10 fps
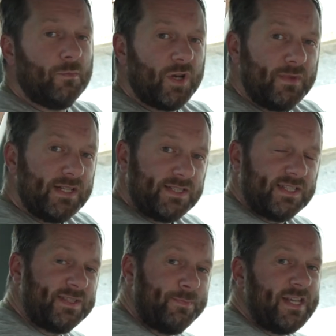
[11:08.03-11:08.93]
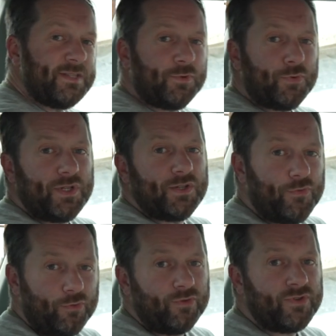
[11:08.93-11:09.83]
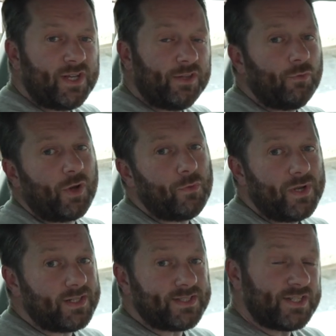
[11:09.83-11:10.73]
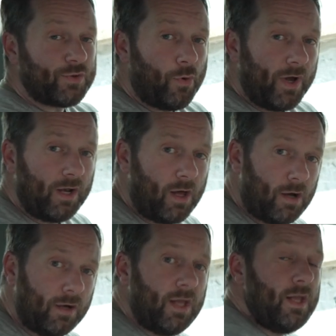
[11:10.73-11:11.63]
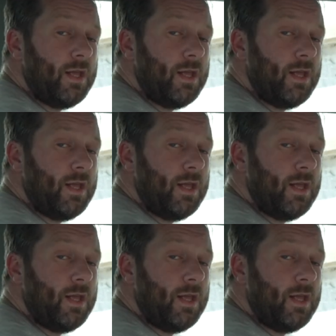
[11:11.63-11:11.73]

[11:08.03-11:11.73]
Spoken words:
but it means the space between the front and the rear wheels is quite long.